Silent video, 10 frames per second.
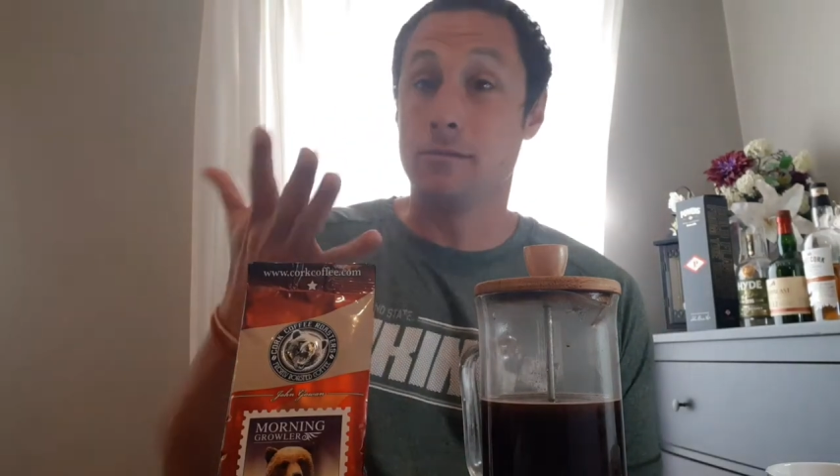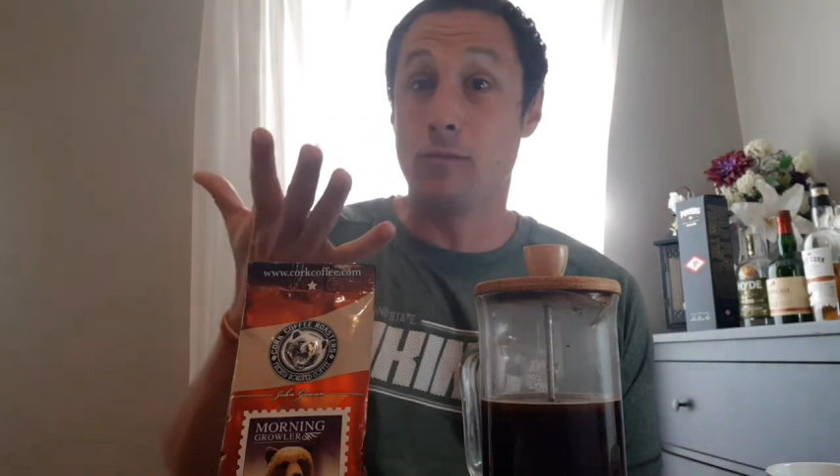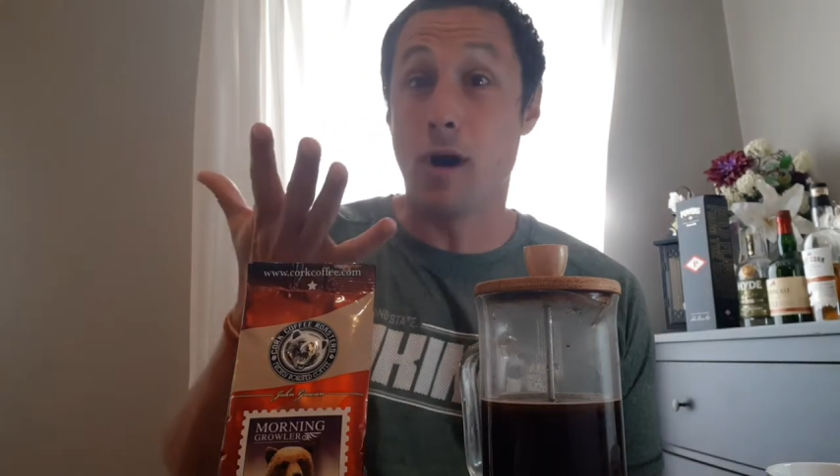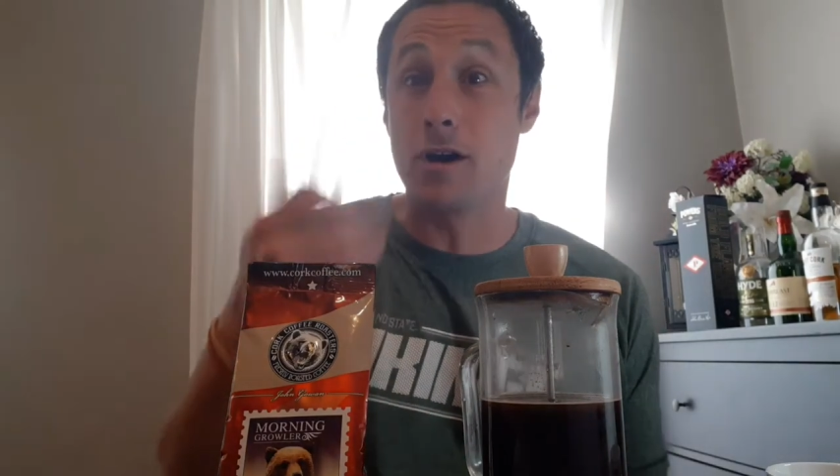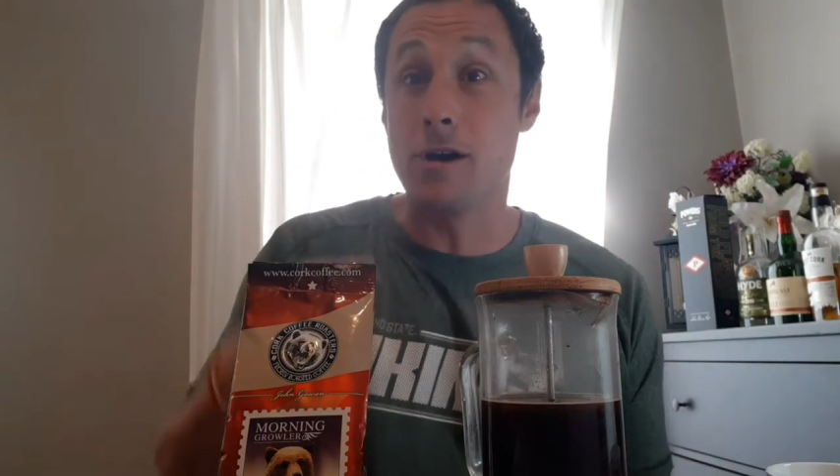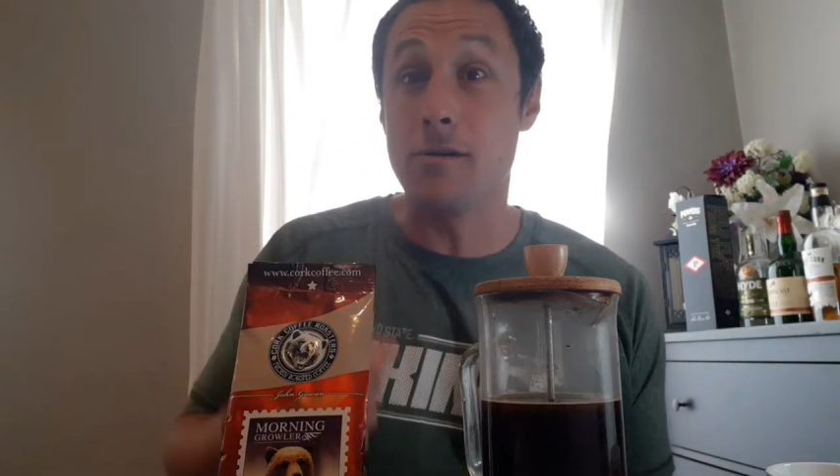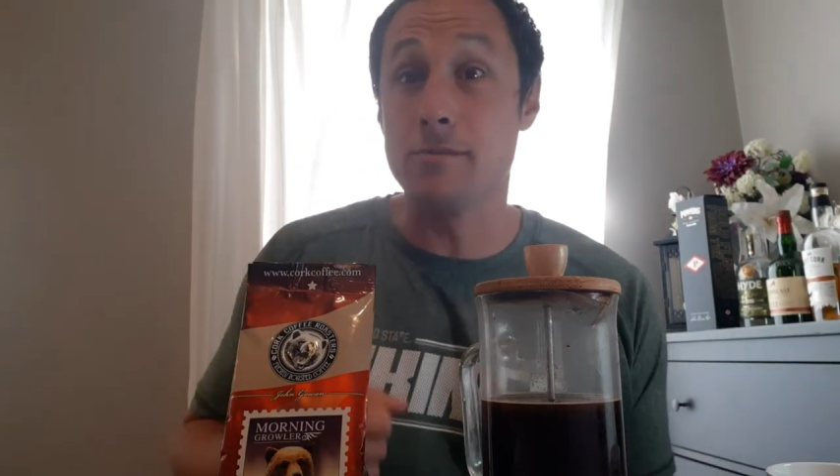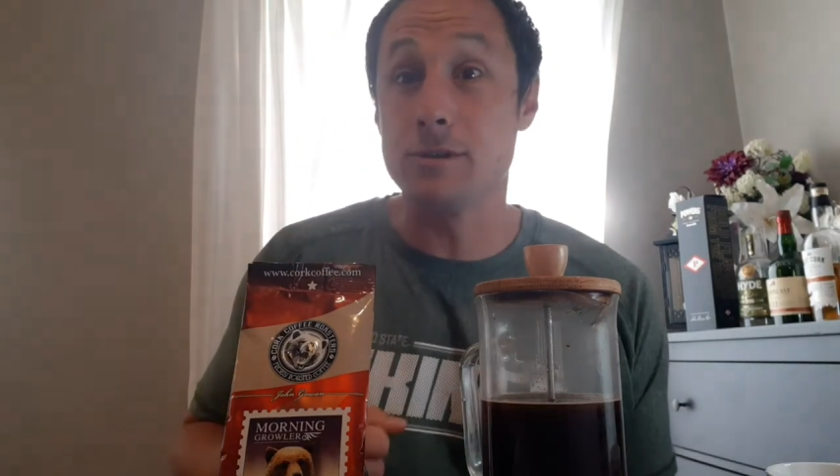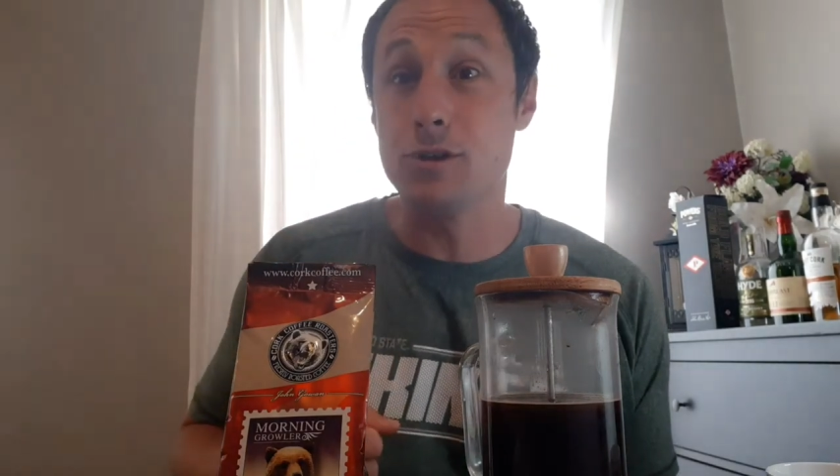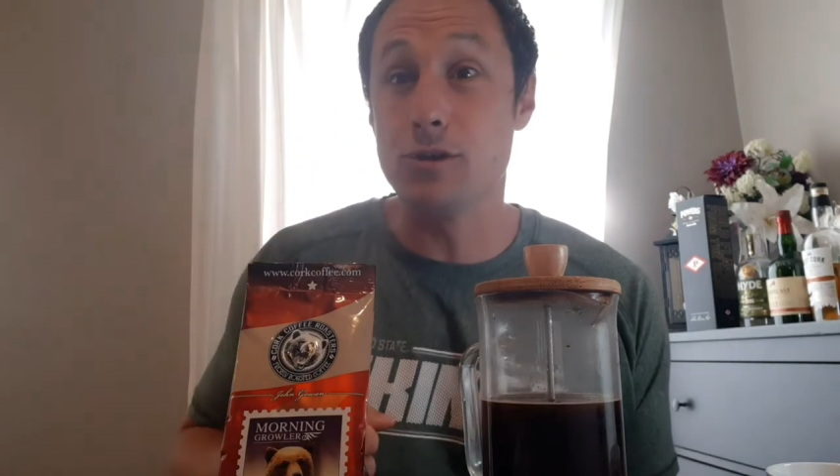
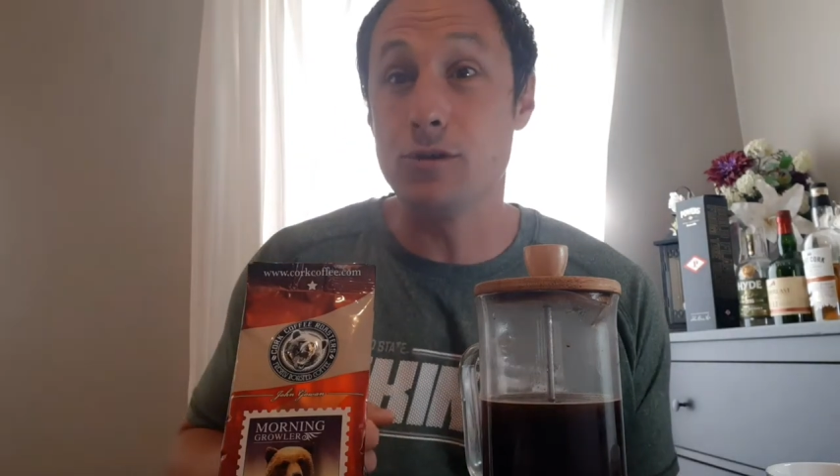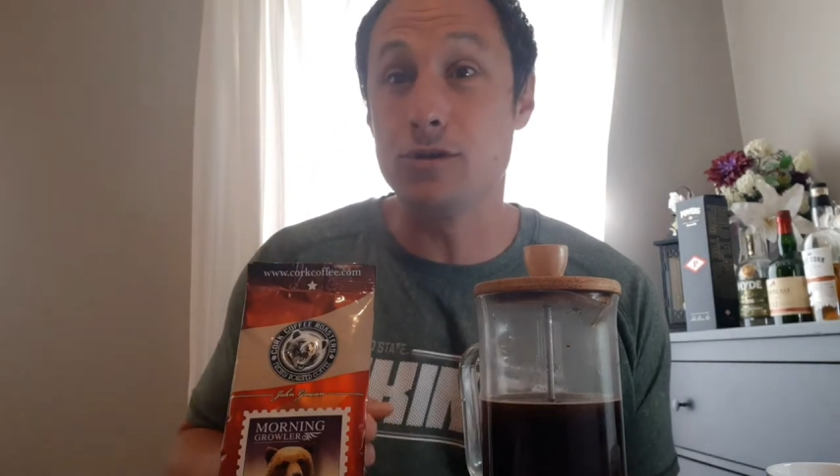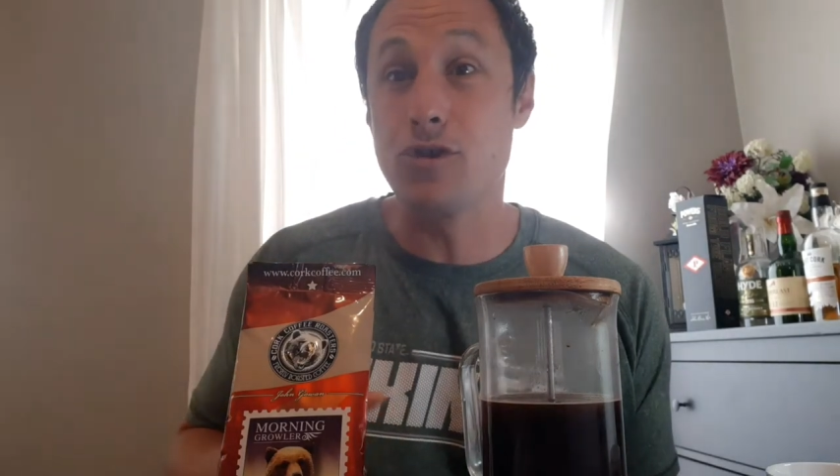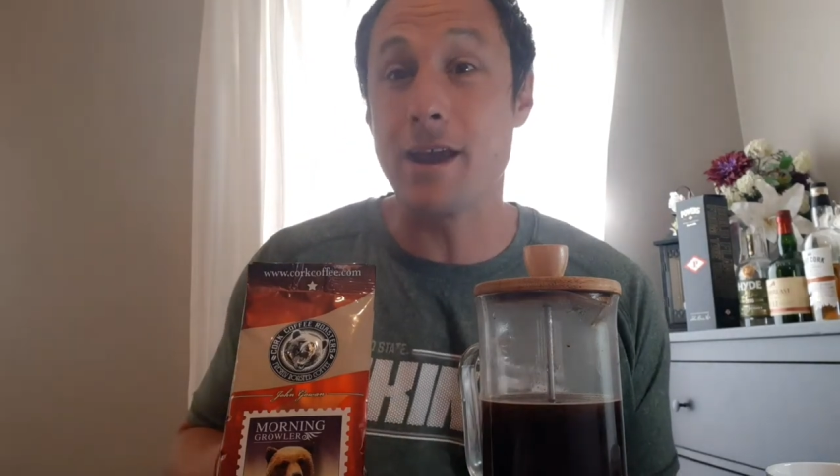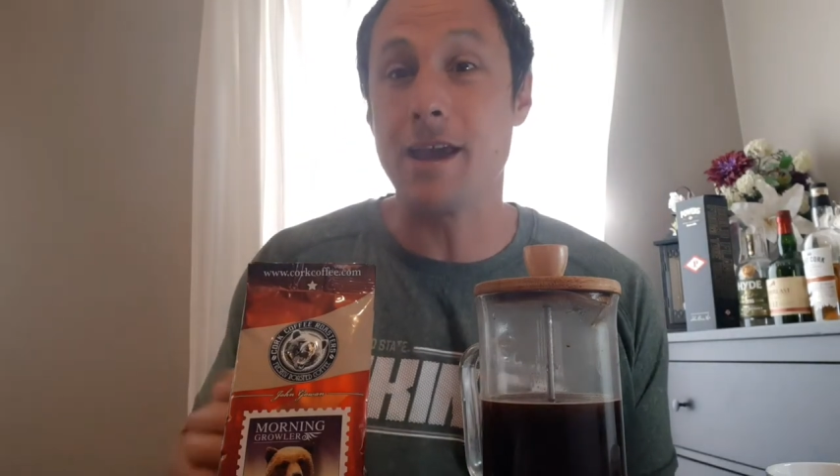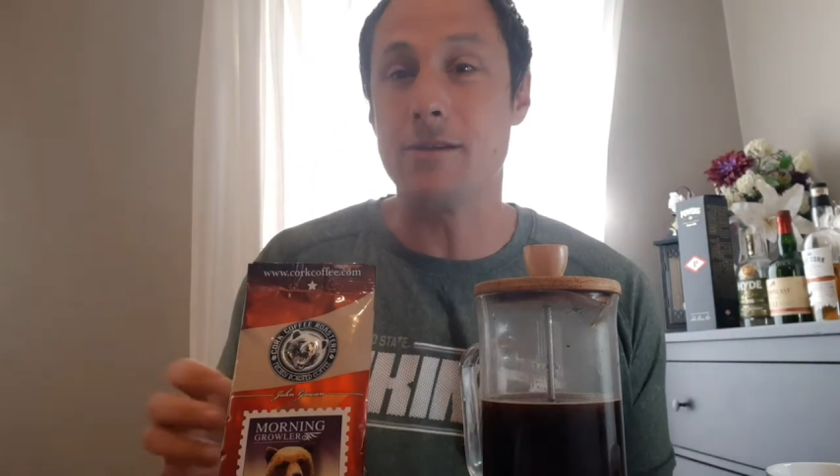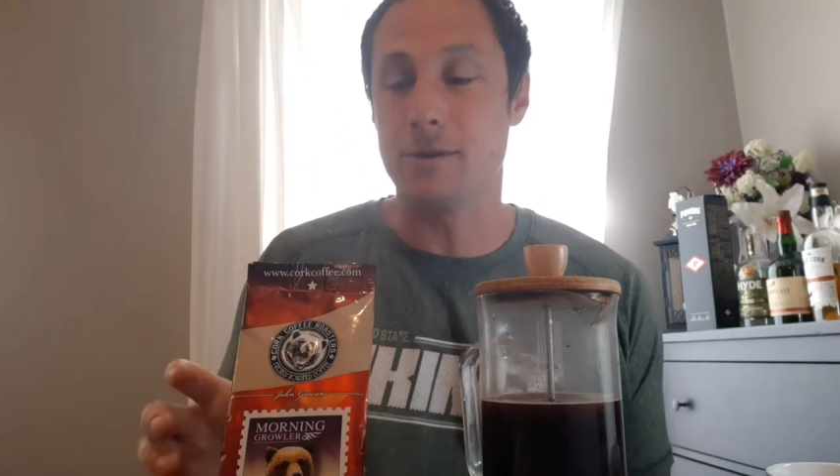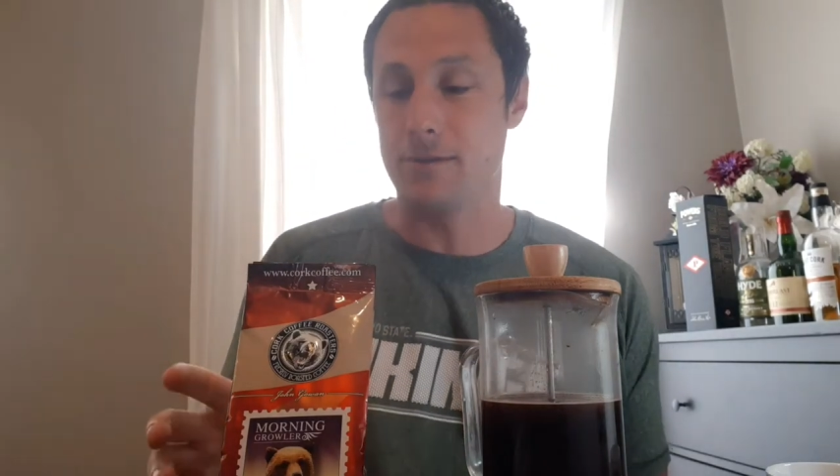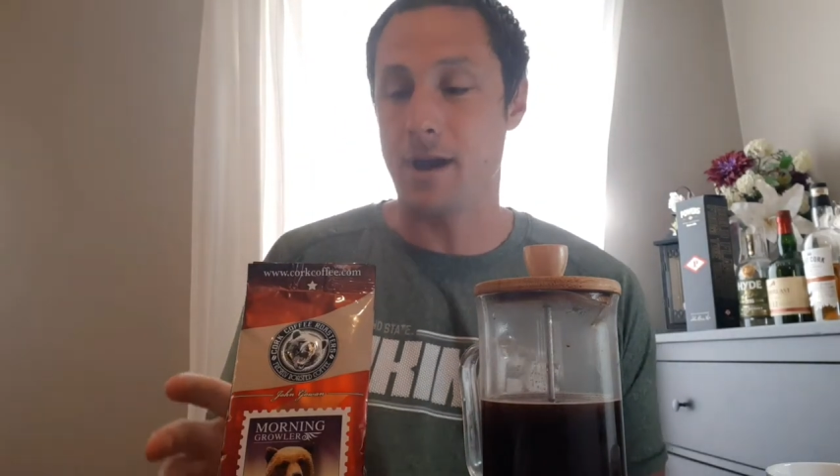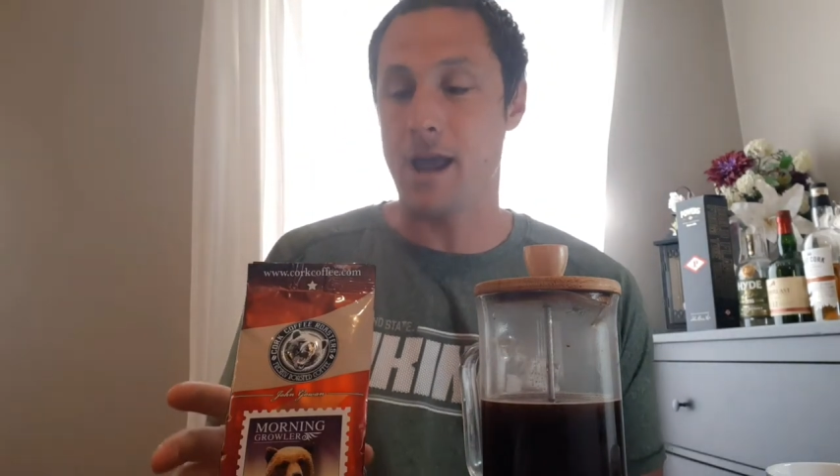Welcome to Drinking
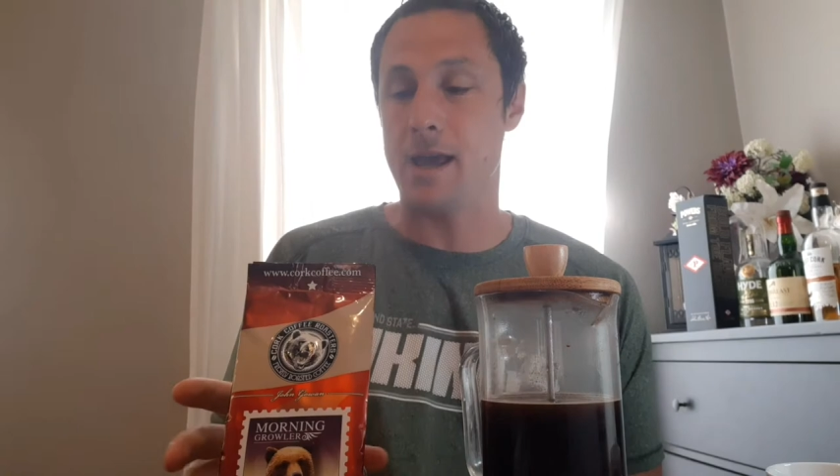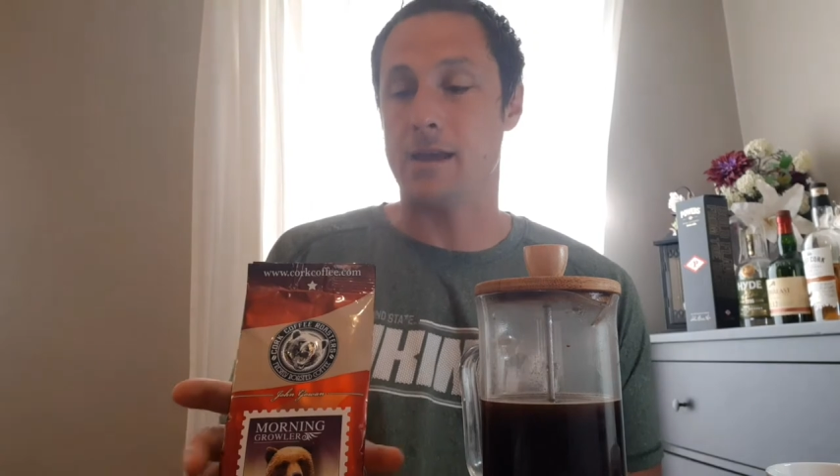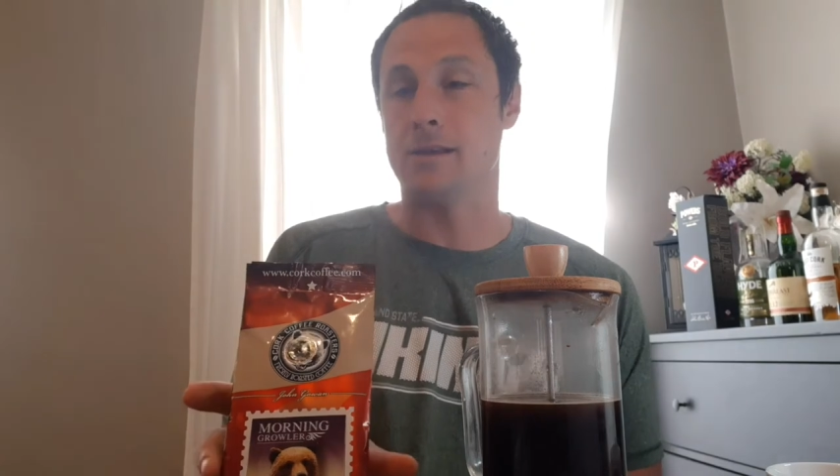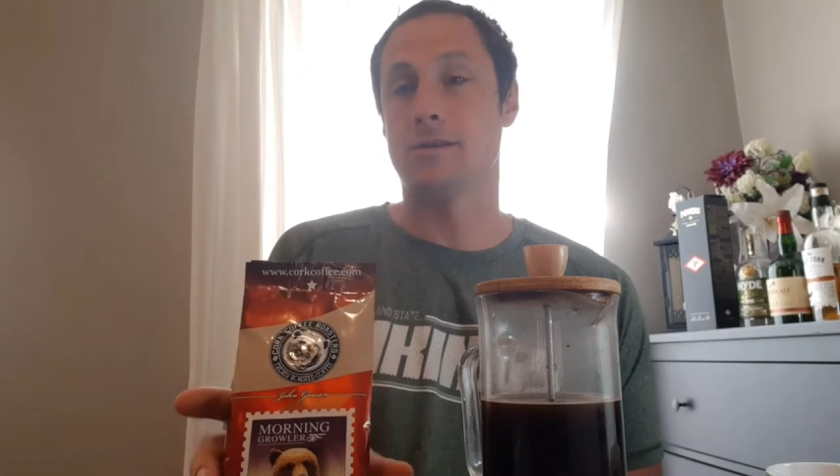with Ray.